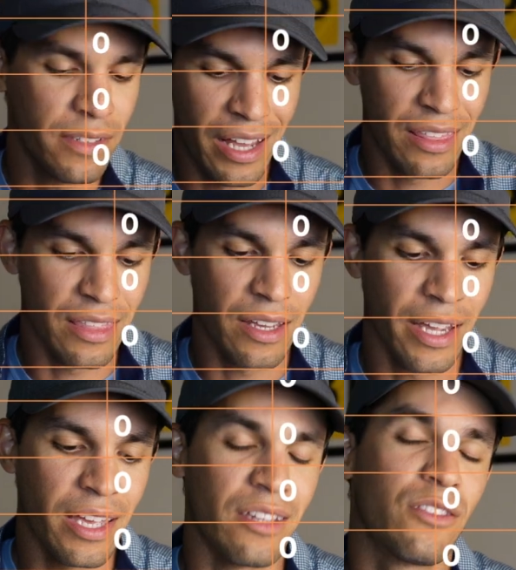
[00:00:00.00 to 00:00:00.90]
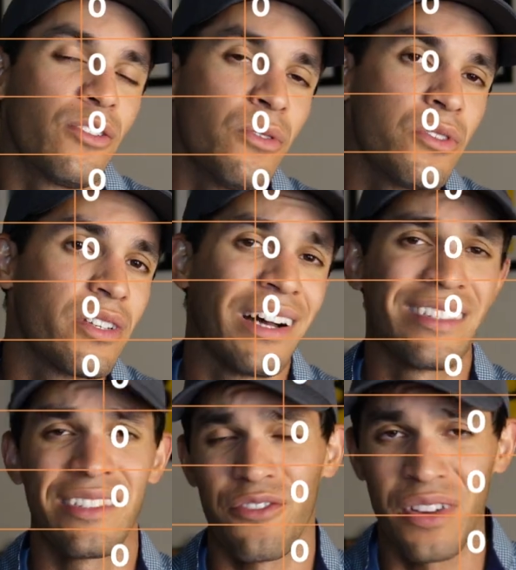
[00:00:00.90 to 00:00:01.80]
I think I hit 2
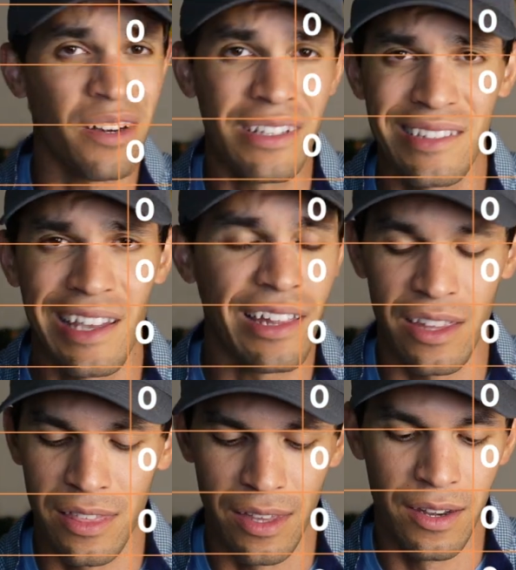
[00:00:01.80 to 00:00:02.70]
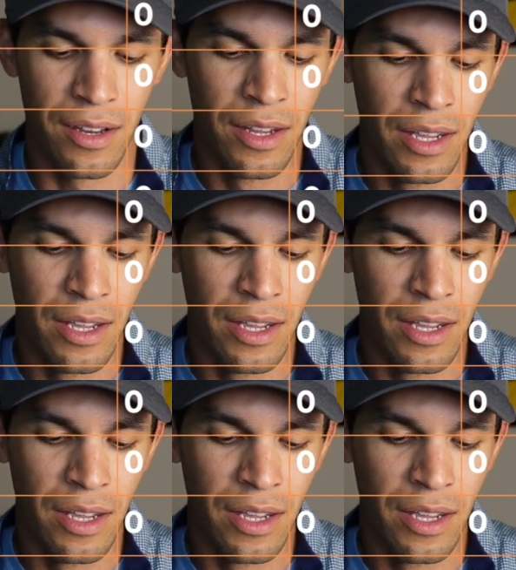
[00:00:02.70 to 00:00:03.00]
shots very slightly thin.